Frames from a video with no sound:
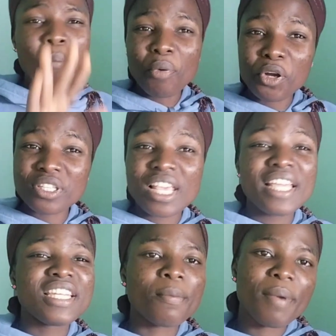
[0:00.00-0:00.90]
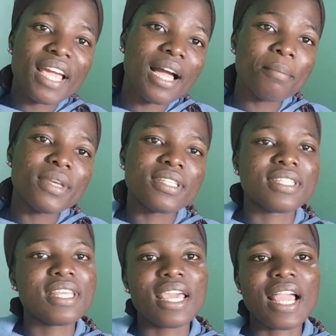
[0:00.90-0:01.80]
but the bigger
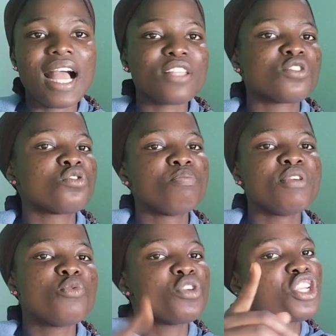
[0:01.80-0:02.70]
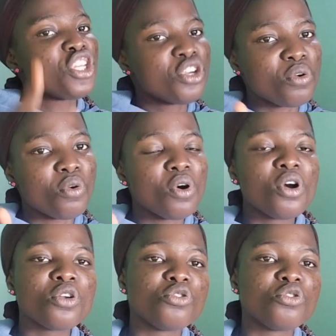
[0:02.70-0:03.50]
mistake has to be with you